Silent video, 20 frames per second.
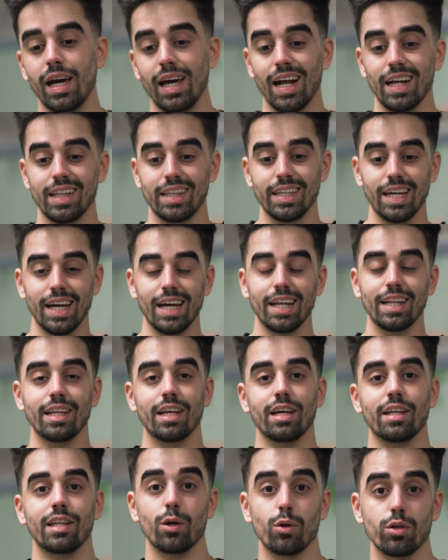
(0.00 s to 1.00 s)
and at the
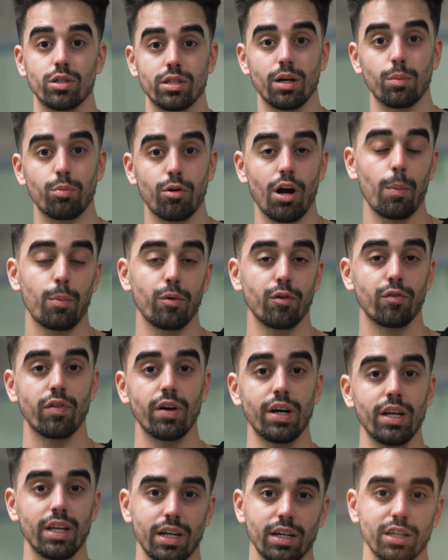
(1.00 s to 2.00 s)
end there was a proper fight, like